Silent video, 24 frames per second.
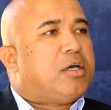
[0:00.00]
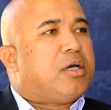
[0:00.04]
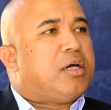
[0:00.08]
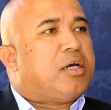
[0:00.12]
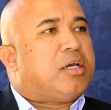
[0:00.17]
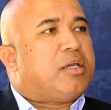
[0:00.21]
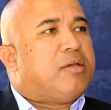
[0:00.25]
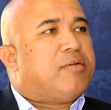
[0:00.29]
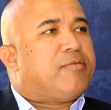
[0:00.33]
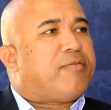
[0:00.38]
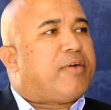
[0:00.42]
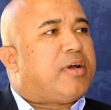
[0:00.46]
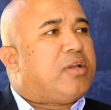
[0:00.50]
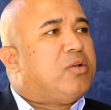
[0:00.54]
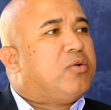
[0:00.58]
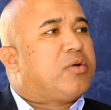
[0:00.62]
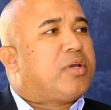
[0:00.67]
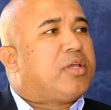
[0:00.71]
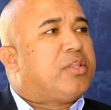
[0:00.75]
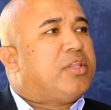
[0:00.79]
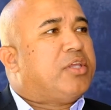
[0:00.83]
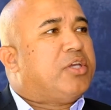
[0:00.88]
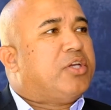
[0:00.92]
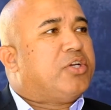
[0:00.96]
If I
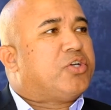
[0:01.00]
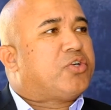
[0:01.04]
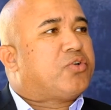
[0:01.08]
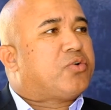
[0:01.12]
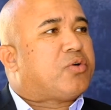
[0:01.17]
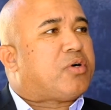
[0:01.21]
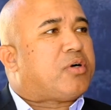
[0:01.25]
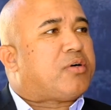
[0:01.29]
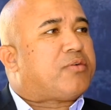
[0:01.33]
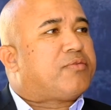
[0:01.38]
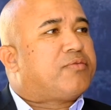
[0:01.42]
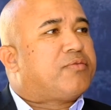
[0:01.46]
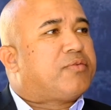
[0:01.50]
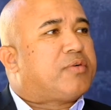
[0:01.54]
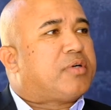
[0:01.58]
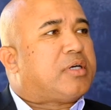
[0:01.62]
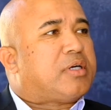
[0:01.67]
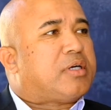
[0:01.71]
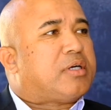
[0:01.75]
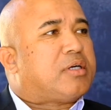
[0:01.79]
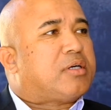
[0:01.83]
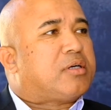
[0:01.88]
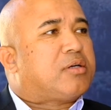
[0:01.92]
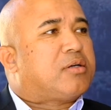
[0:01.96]
look at the issue
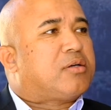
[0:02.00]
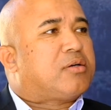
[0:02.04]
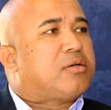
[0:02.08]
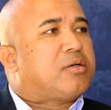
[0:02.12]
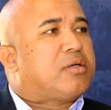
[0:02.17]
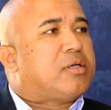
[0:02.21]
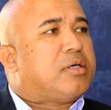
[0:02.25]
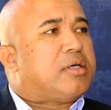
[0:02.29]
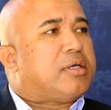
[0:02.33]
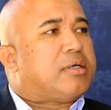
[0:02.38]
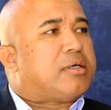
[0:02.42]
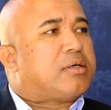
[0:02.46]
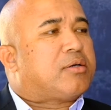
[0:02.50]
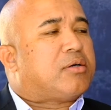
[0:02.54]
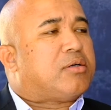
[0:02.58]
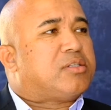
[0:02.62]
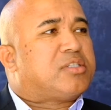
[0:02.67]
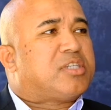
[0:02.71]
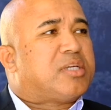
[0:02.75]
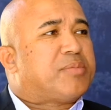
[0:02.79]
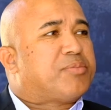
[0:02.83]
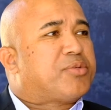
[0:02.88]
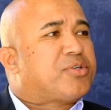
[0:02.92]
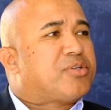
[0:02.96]
of
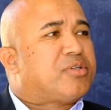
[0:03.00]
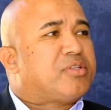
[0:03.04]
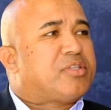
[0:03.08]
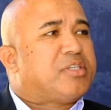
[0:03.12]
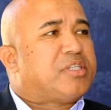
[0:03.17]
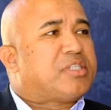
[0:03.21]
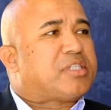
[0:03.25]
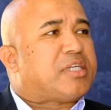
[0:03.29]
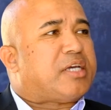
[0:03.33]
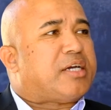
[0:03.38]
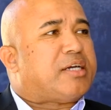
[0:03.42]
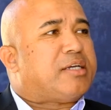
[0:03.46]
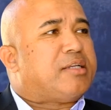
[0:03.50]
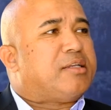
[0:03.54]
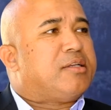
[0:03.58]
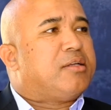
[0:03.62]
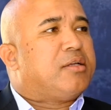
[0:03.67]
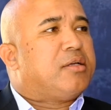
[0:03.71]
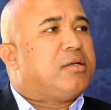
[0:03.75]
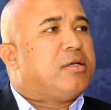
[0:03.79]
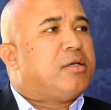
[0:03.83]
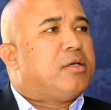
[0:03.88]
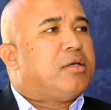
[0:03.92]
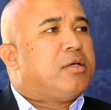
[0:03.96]
conceptual design,
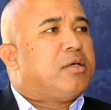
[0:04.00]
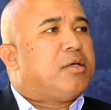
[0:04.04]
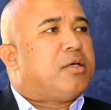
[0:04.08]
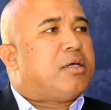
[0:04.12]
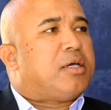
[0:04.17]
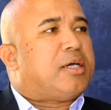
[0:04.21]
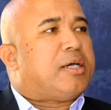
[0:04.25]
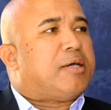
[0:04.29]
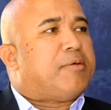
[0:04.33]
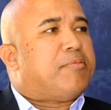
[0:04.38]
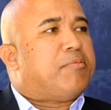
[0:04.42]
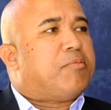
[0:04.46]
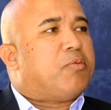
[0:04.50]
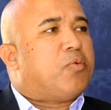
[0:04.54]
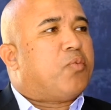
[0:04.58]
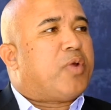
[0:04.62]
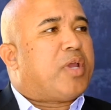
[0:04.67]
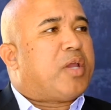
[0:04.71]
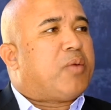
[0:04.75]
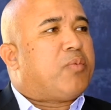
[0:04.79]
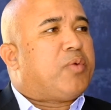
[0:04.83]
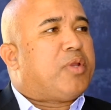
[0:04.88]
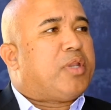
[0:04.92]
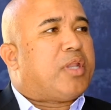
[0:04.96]

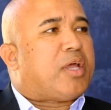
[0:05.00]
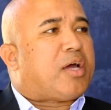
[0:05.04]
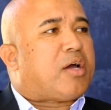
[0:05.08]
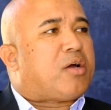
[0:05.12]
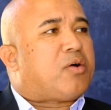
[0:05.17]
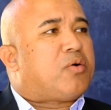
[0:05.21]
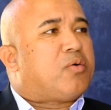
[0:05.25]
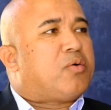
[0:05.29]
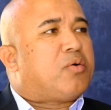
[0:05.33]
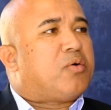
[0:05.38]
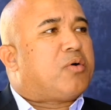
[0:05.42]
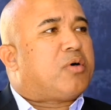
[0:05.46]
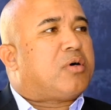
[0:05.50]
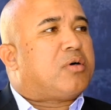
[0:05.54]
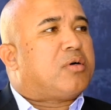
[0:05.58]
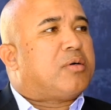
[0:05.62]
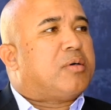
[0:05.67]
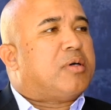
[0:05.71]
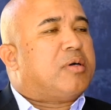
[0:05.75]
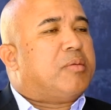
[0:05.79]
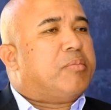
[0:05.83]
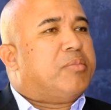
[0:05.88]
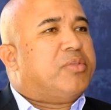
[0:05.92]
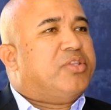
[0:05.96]
where we now
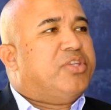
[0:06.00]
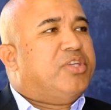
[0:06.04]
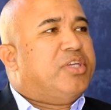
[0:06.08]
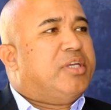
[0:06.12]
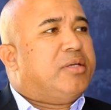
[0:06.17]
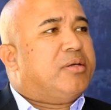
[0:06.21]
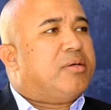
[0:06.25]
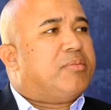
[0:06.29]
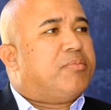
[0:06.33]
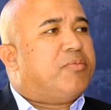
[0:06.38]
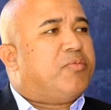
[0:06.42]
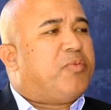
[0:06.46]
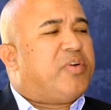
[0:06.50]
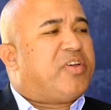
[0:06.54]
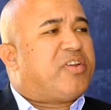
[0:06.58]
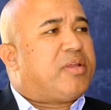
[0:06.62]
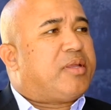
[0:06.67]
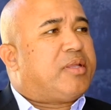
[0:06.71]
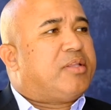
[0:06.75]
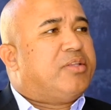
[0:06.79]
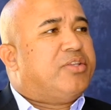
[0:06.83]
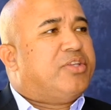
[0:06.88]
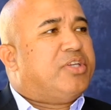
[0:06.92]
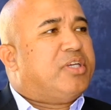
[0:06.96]

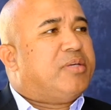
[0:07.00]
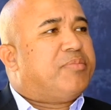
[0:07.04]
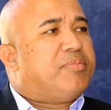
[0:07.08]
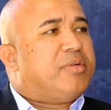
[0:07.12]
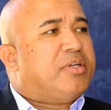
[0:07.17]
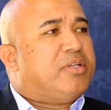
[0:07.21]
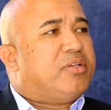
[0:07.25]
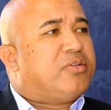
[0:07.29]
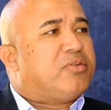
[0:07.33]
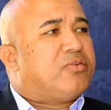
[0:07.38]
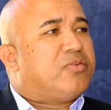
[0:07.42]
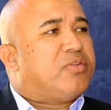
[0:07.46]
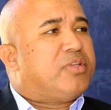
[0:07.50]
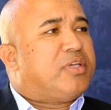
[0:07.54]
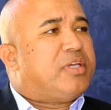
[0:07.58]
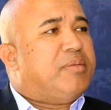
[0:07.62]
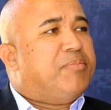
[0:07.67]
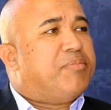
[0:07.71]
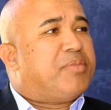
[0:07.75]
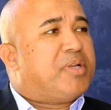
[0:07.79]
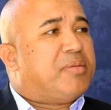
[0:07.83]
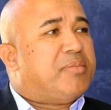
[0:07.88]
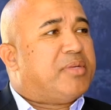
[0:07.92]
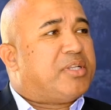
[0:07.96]
very deep into the
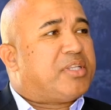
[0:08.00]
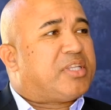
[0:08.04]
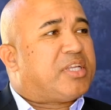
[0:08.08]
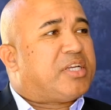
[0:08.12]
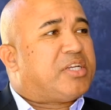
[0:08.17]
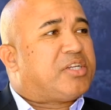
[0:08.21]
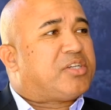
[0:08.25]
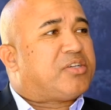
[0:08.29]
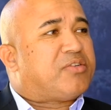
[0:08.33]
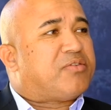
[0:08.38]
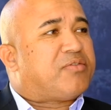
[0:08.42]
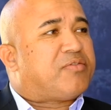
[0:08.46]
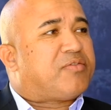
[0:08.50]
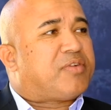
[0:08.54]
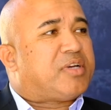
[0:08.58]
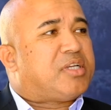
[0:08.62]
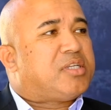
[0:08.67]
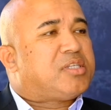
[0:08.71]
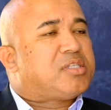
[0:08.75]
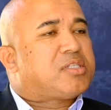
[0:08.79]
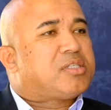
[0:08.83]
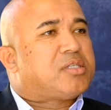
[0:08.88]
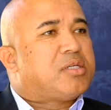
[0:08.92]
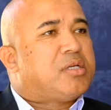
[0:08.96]
implementation
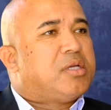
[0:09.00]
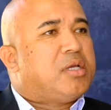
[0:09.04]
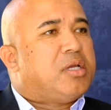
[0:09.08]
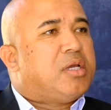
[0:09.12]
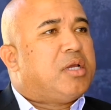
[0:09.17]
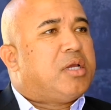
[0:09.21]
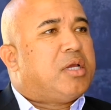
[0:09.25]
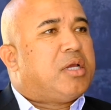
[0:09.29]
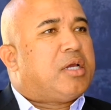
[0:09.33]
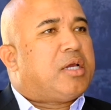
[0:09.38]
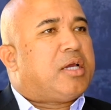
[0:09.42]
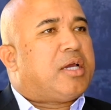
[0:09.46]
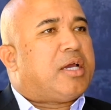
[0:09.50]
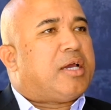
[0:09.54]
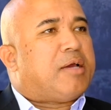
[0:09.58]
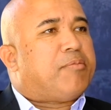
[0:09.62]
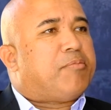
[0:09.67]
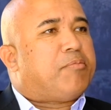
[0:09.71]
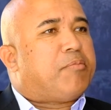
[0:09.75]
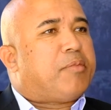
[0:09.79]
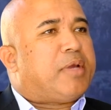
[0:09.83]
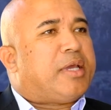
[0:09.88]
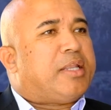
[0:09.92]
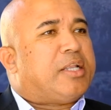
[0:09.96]
phase.
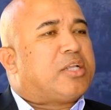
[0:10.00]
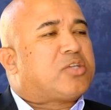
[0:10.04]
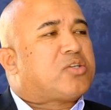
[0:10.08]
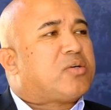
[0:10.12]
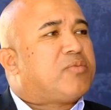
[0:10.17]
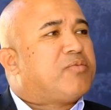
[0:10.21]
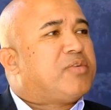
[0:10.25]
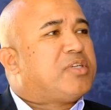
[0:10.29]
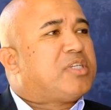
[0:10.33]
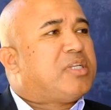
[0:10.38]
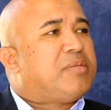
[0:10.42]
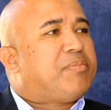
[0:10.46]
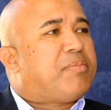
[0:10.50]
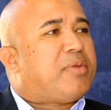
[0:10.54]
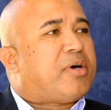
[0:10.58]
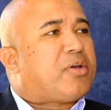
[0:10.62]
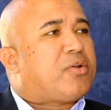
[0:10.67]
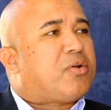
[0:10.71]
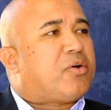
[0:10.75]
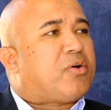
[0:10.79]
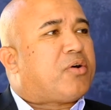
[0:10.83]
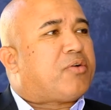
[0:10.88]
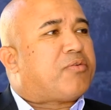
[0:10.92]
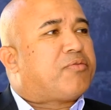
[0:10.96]
And it's obviously
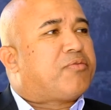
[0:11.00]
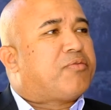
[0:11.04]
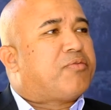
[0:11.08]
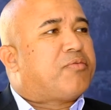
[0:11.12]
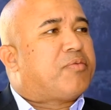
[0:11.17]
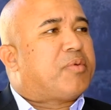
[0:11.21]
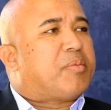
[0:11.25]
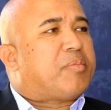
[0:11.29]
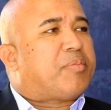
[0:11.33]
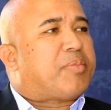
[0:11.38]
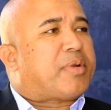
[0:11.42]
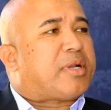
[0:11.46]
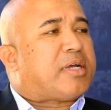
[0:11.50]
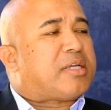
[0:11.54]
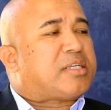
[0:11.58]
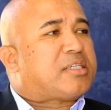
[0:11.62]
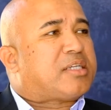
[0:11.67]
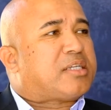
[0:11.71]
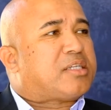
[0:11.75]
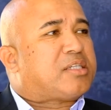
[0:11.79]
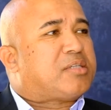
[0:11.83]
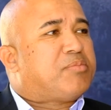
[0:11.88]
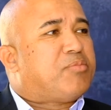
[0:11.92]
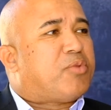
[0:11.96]
part of
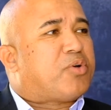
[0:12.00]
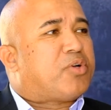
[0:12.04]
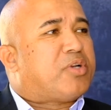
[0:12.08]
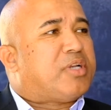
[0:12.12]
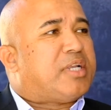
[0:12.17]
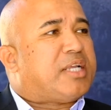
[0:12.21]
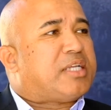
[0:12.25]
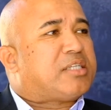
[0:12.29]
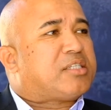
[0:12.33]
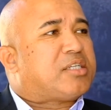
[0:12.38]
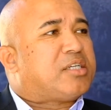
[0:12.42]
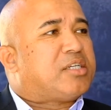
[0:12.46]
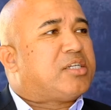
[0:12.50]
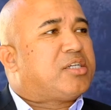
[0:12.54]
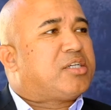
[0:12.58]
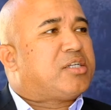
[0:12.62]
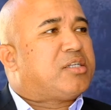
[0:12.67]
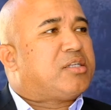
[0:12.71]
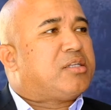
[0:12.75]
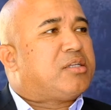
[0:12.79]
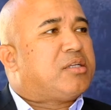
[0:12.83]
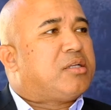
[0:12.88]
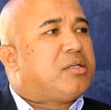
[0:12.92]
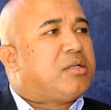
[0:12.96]
Prasa's
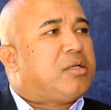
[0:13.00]
modernization